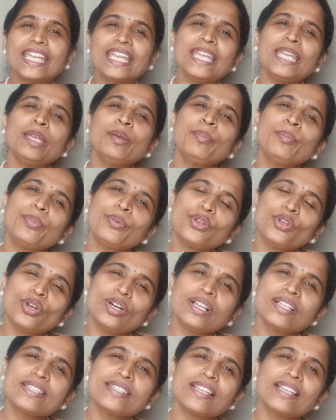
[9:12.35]
Keep
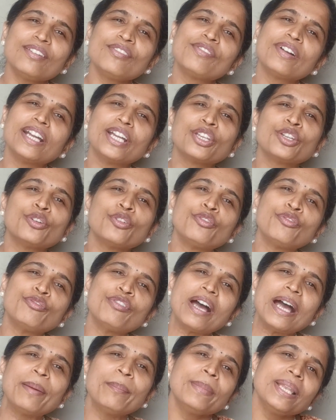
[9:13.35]
yourself and your
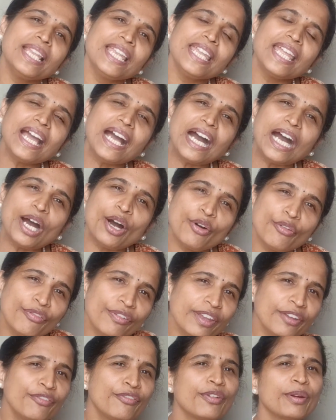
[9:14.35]
family
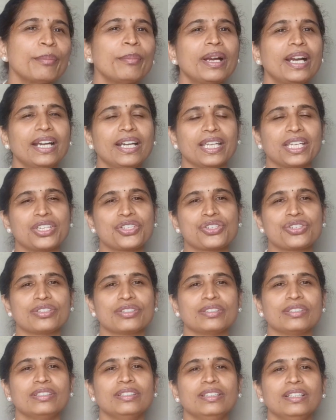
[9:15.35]
away from
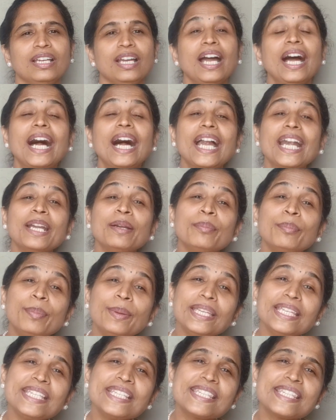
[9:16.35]
addiction. And
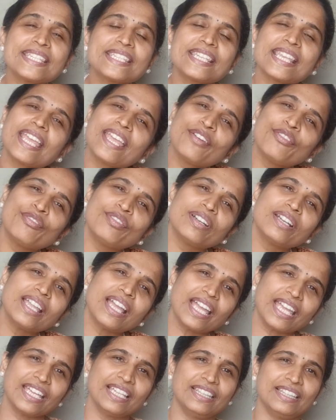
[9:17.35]
be safe and
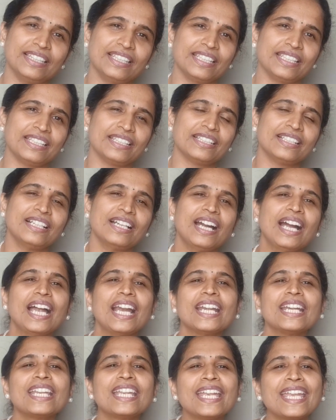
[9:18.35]
healthy.
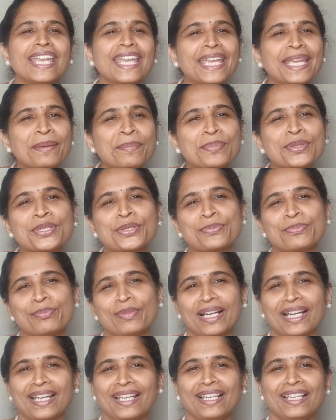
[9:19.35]
And keep
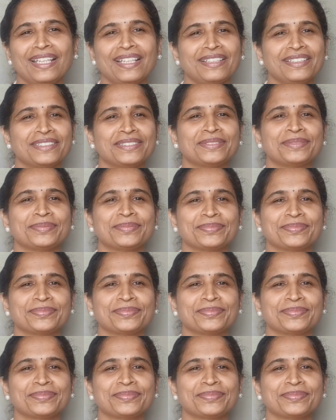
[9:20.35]
smiling.